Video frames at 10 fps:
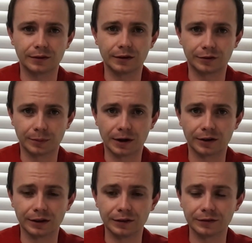tomorrow
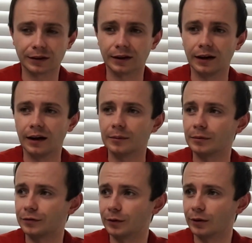evening
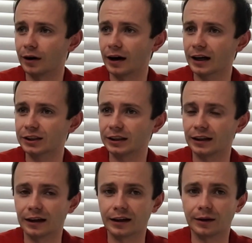before I actually
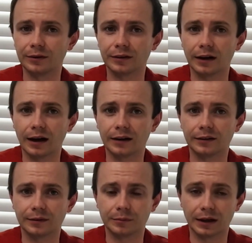get out and
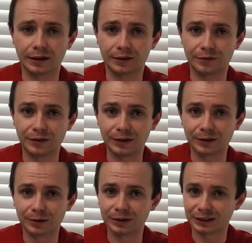make this video,
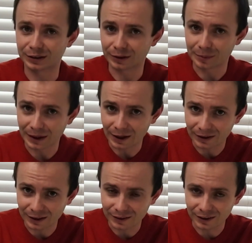which is going to be out on
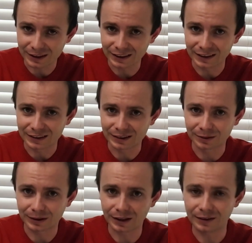the 13th. So
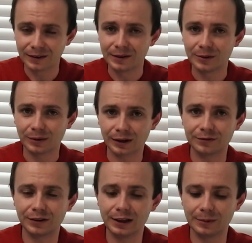we got
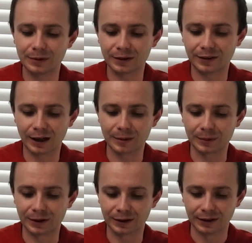very limited time
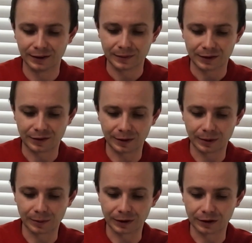here to see
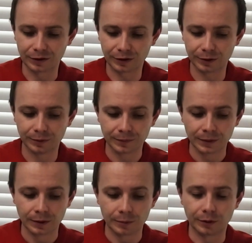what we can do,
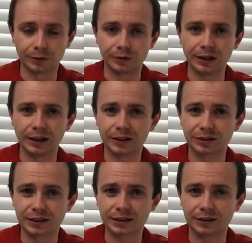but really
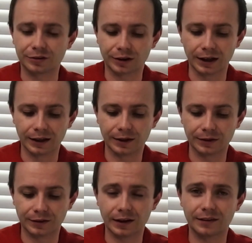interested to try it out
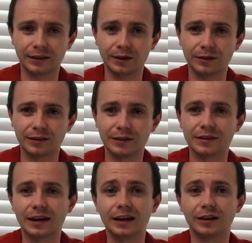and test it out and see if it's
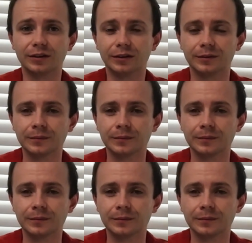any good.